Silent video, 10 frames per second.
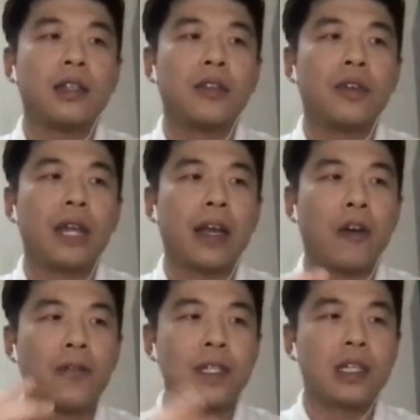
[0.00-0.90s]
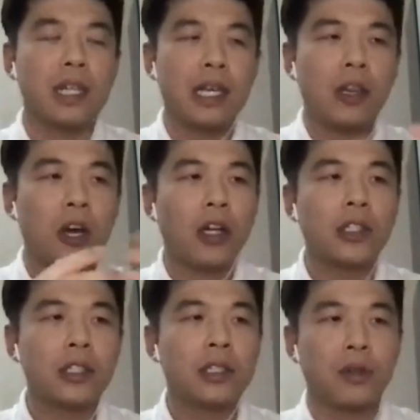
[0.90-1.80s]
like officially
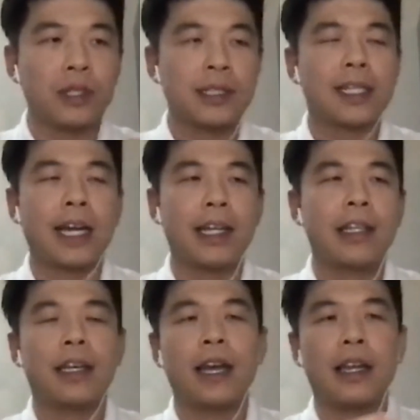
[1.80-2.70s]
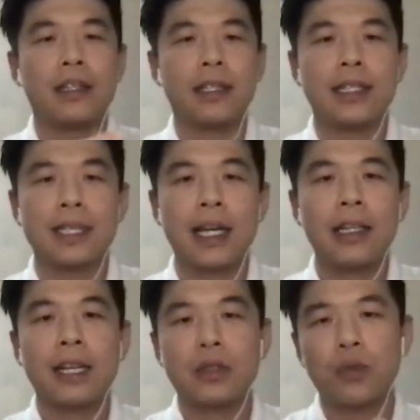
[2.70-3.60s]
launched the site and the
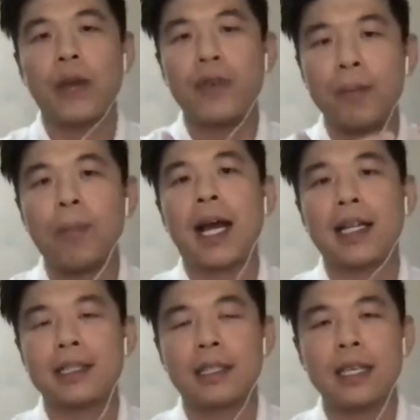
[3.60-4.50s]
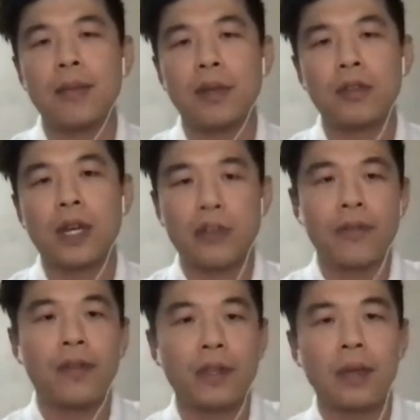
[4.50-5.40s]
design, that's where we blast the email to
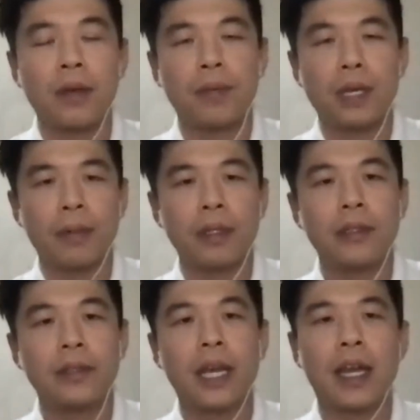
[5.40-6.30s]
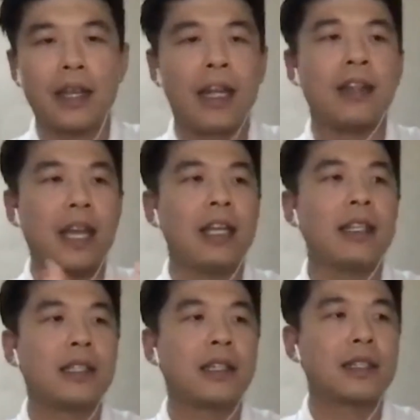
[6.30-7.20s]
150 people, and then
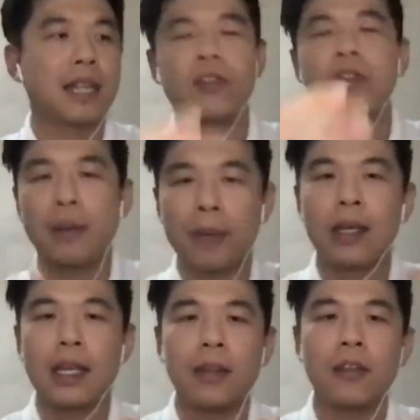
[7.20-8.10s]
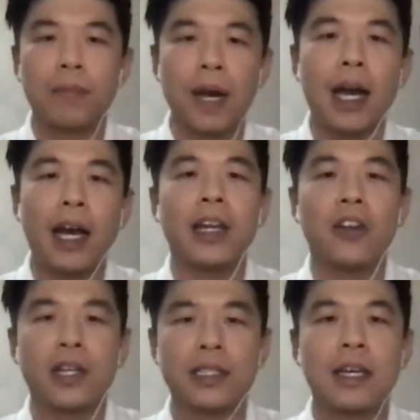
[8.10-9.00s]
they started coming in to buy
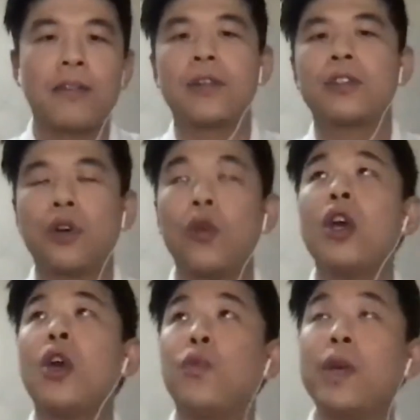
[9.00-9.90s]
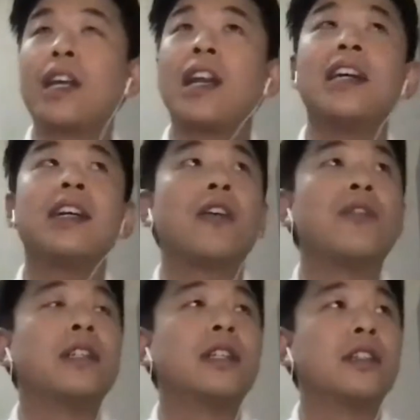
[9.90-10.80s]
and all that stuff. So we clear
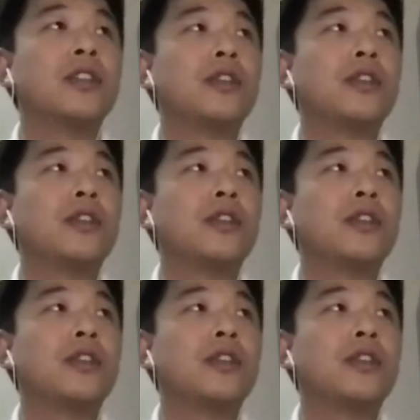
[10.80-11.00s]
our